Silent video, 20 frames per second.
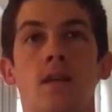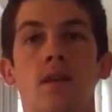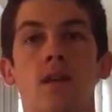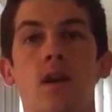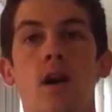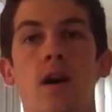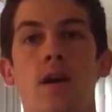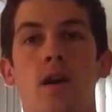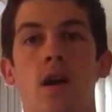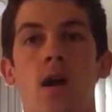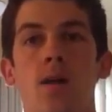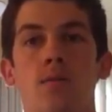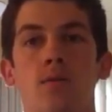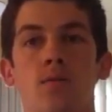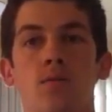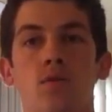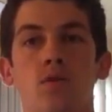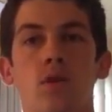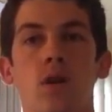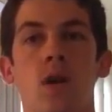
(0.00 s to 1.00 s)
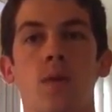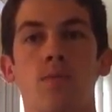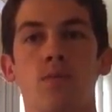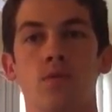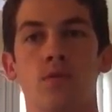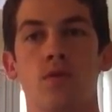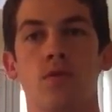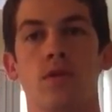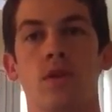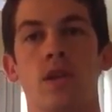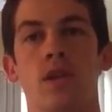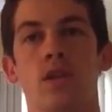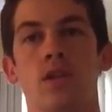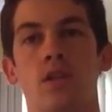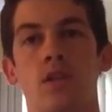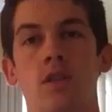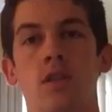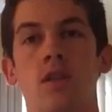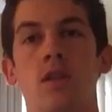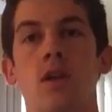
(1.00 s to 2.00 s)
not optimal upward
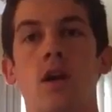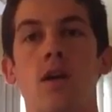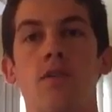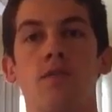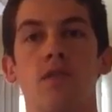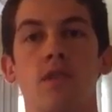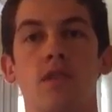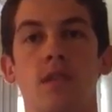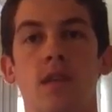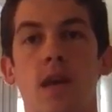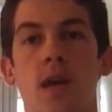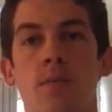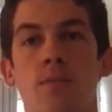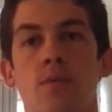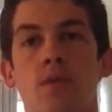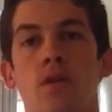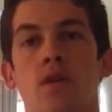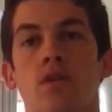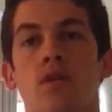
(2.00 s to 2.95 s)
rotation of the scapula.